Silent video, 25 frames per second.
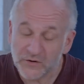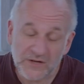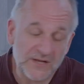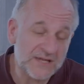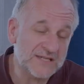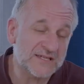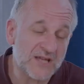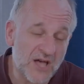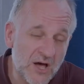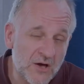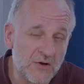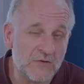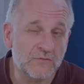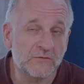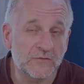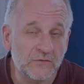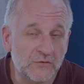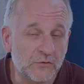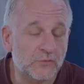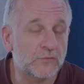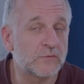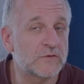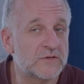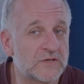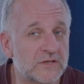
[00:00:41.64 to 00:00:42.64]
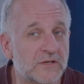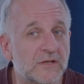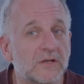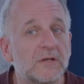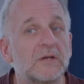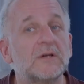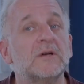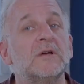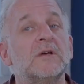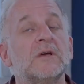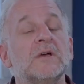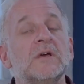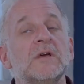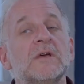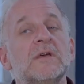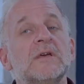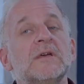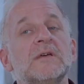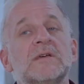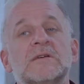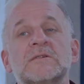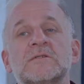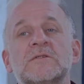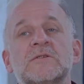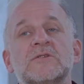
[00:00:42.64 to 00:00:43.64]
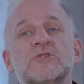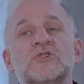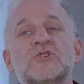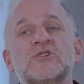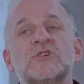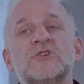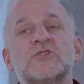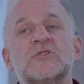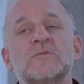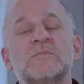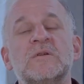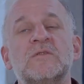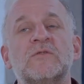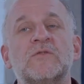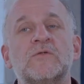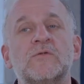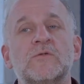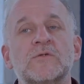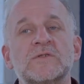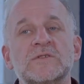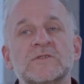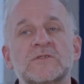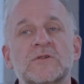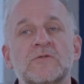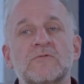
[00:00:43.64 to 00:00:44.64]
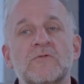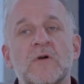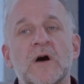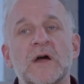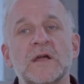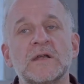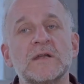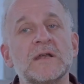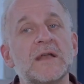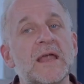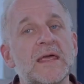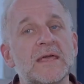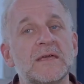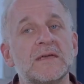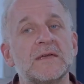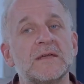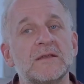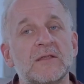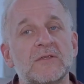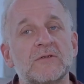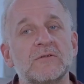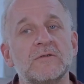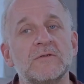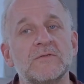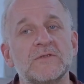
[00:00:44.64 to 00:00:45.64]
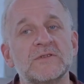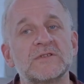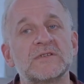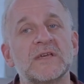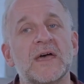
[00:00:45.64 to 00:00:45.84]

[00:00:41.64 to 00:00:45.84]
on his own daughter is that she should be forced to ride naked through the